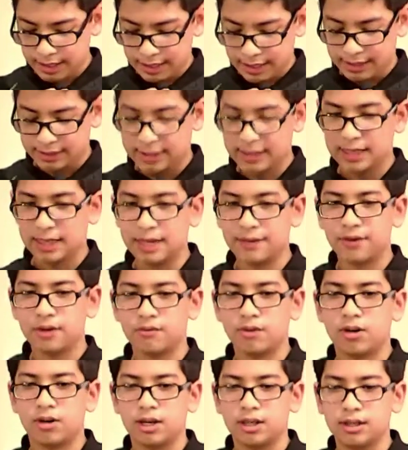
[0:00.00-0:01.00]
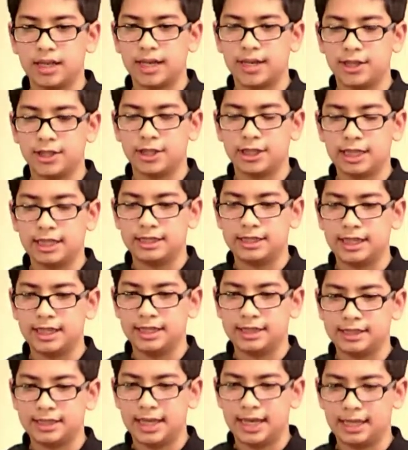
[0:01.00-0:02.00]
and he even wrote a letter to
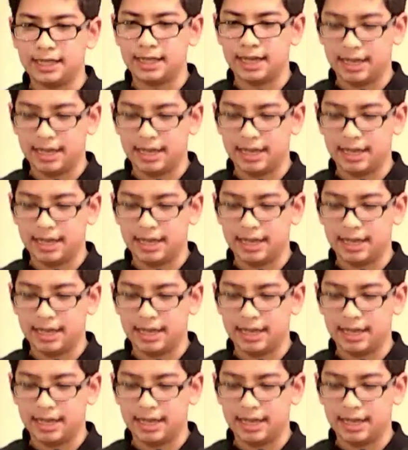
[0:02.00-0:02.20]
Yazid saying